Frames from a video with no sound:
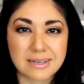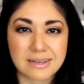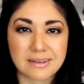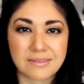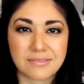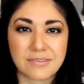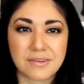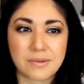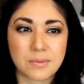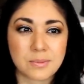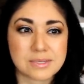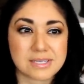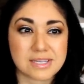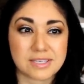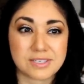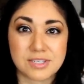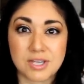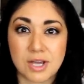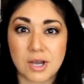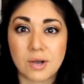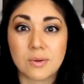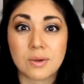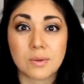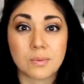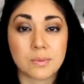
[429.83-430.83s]
If it was a
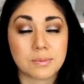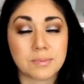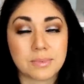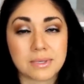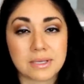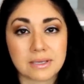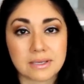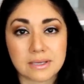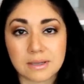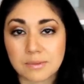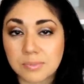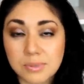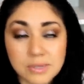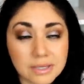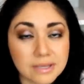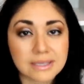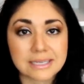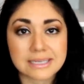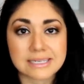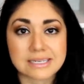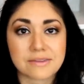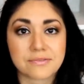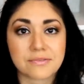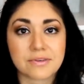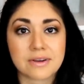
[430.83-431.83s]
tote, it would be
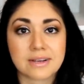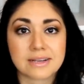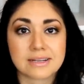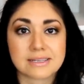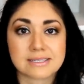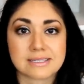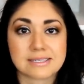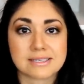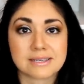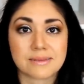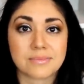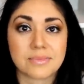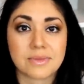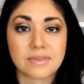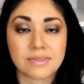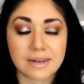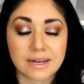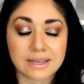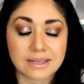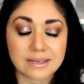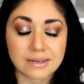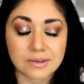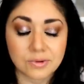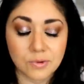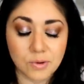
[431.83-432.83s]
completely different because it's something that
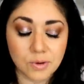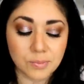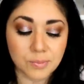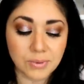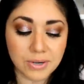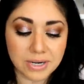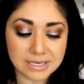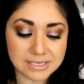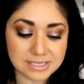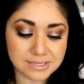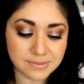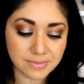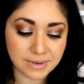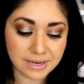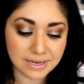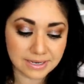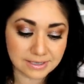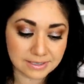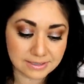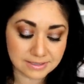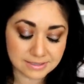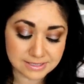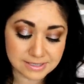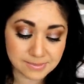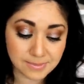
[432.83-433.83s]
I can incorporate into my
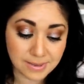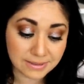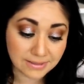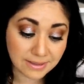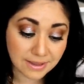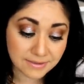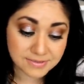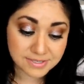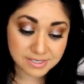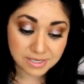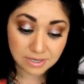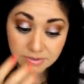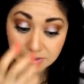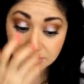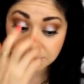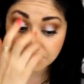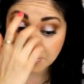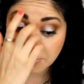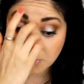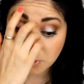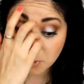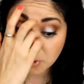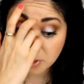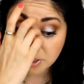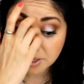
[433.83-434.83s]
into my lifestyle a little
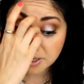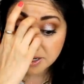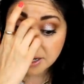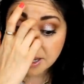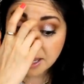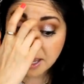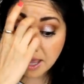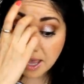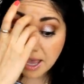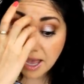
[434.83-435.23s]
bit more.